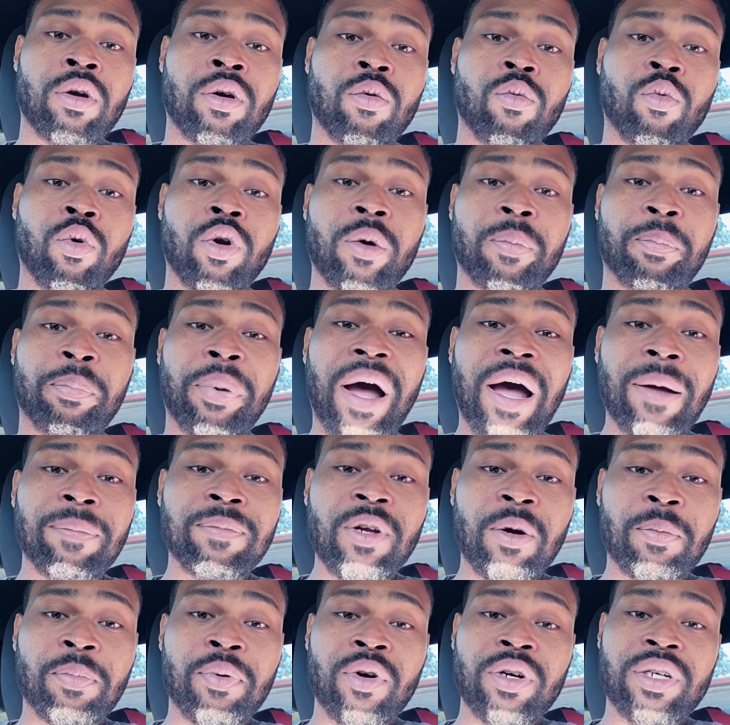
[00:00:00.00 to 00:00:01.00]
would have
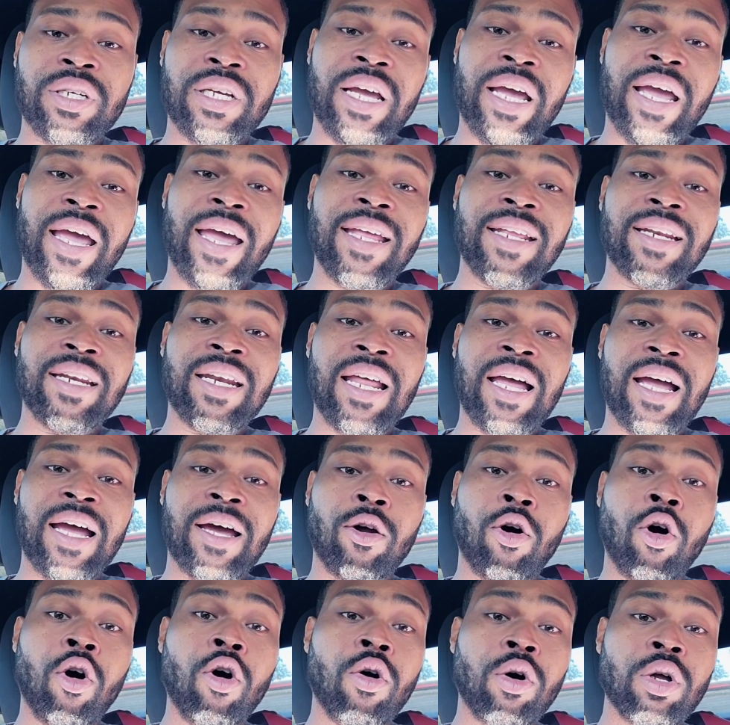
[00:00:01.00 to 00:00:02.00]
popped up on your
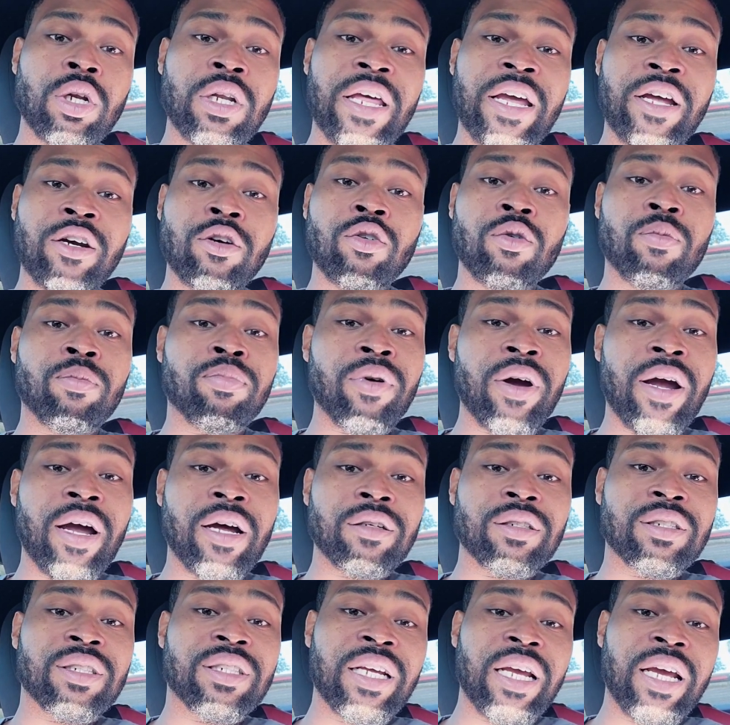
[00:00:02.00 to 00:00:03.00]
headline, oh, Orlando
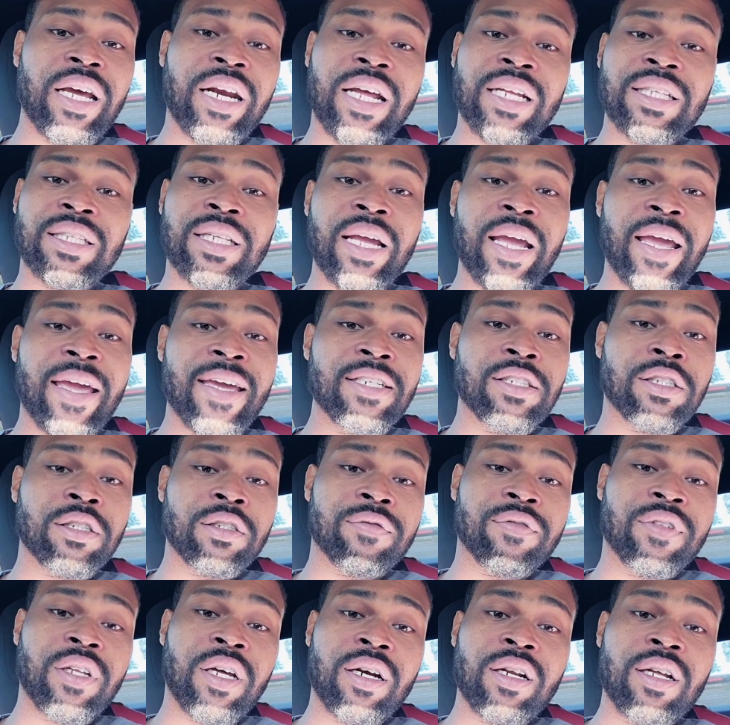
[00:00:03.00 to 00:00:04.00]
Brown dead at the age
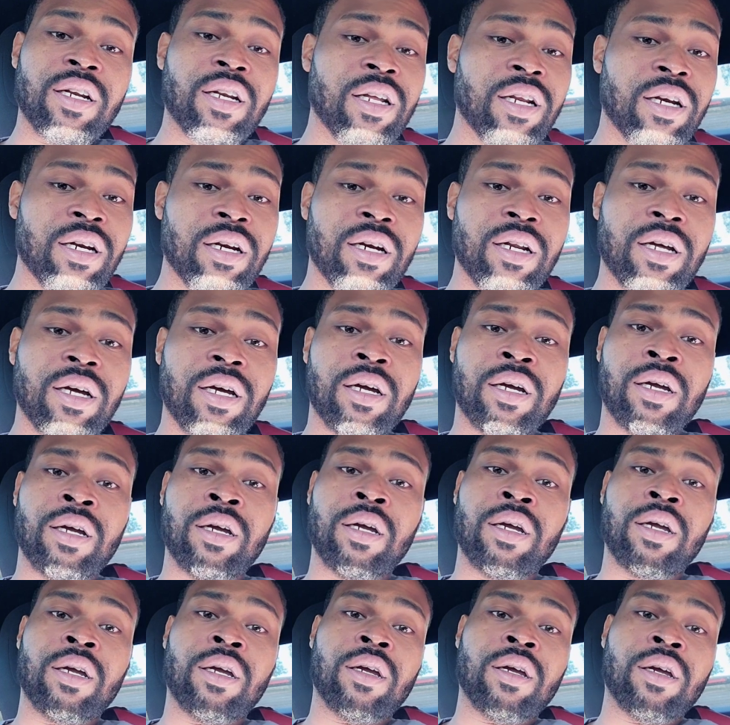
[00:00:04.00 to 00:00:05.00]
of da da da da da
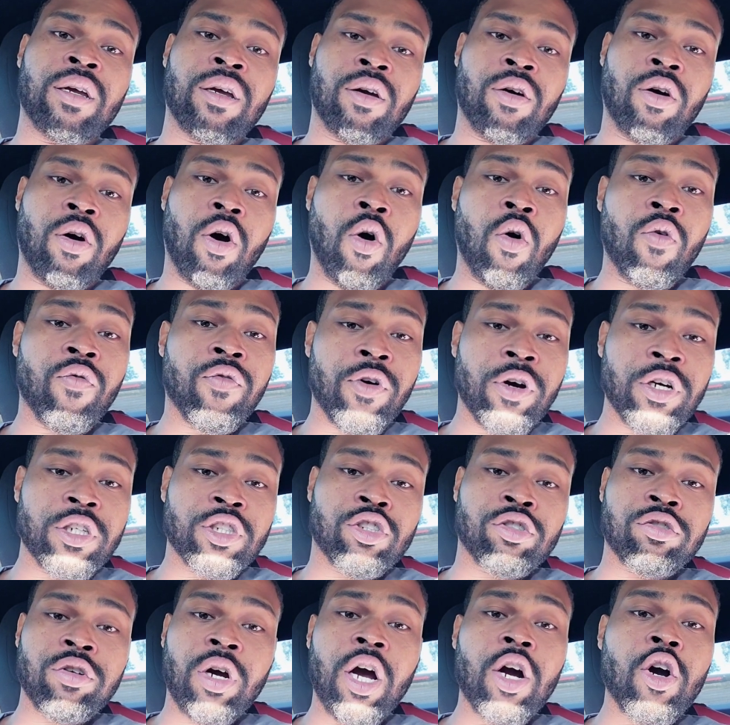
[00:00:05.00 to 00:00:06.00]
over a
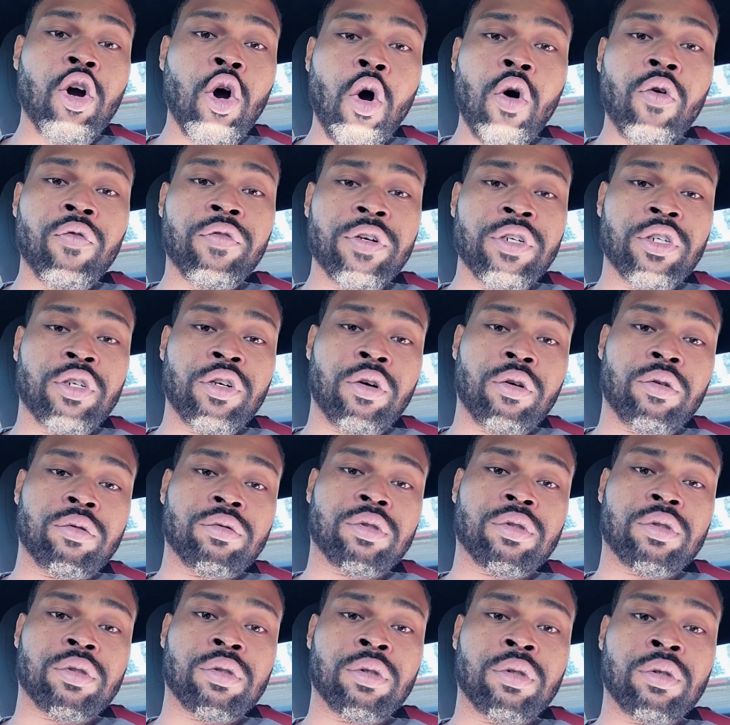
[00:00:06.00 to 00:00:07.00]
drug
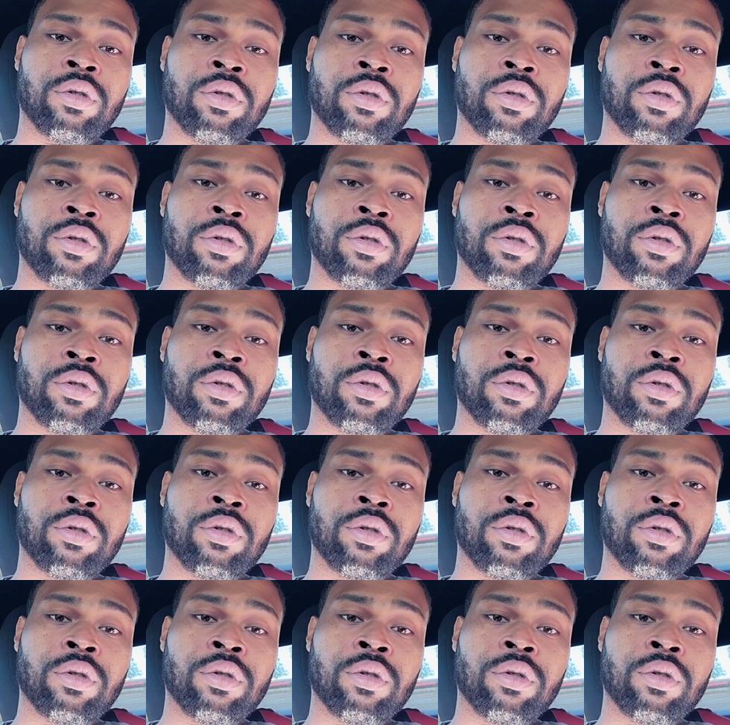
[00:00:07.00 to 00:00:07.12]
overdose.